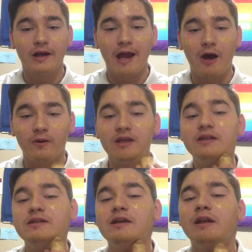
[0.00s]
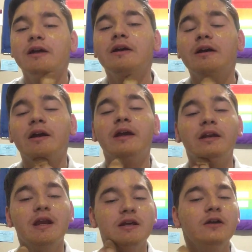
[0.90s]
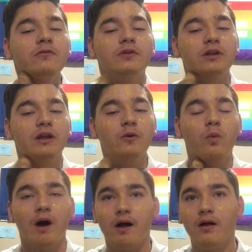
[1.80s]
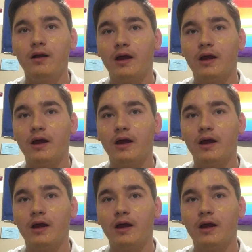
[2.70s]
how he did it, and he did it really well.